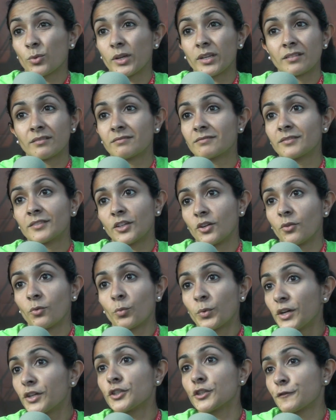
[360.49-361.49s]
what
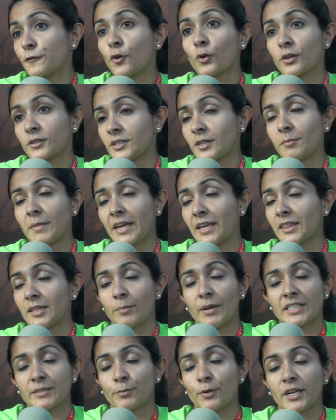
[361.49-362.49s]
we're just focused on making the
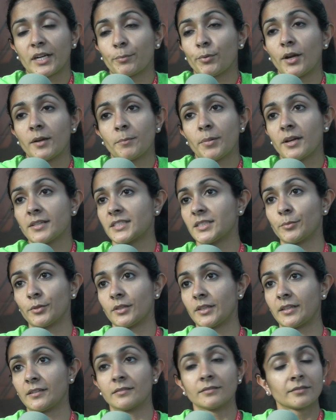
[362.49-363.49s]
best product
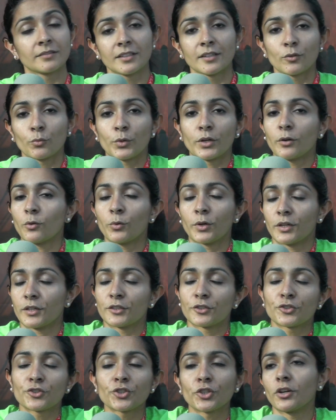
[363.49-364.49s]
possible, and
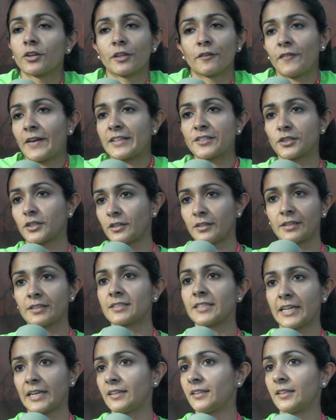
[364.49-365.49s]
we're sure the fans are going to
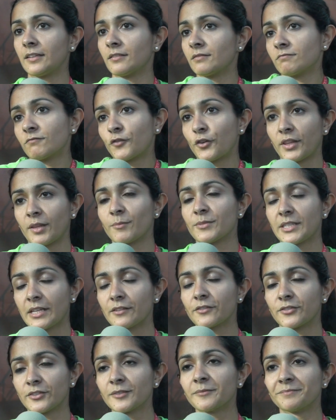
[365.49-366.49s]
decide for
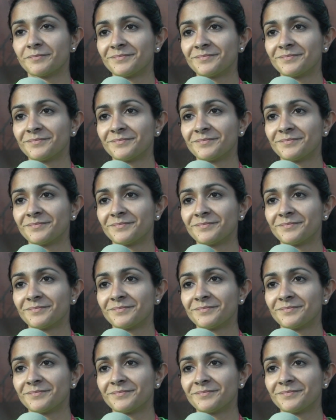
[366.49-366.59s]
themselves.